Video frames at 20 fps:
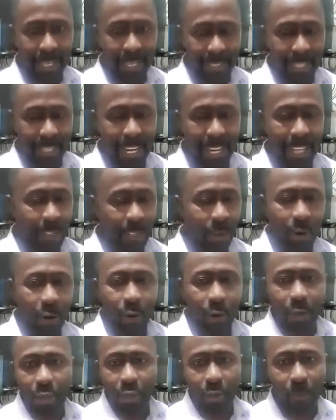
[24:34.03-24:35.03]
it's not
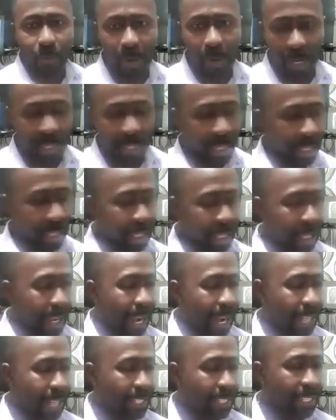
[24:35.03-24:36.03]
going to work,
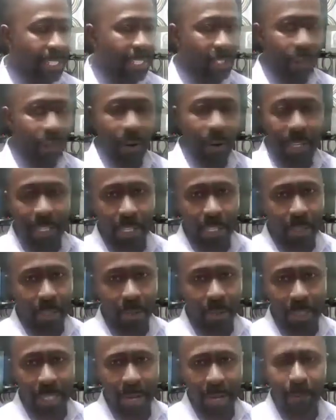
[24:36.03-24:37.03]
at least not in the
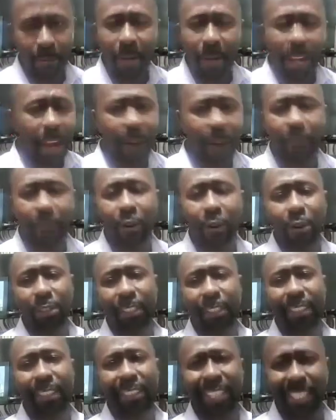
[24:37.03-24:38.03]
short term. But yeah, of course,
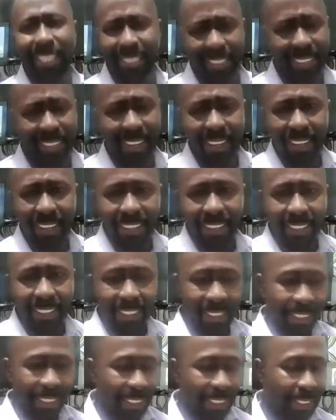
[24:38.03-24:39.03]
this,
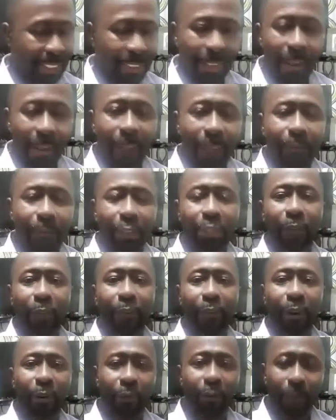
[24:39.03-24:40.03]
first of
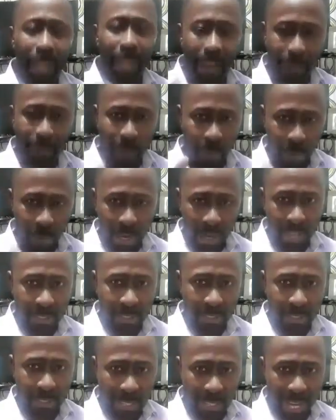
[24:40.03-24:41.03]
all, we get to look at
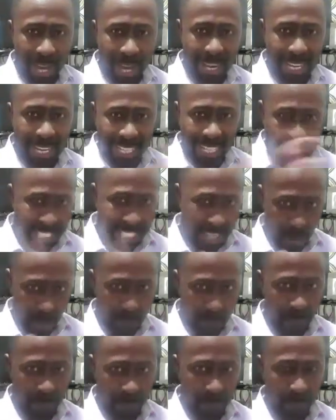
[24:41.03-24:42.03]
whose this they come
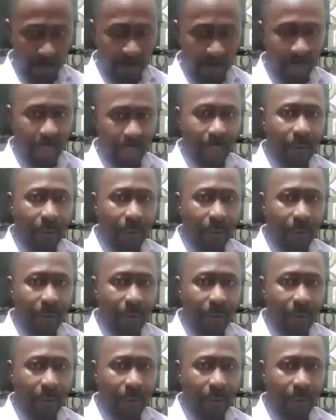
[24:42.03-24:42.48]
up from. From a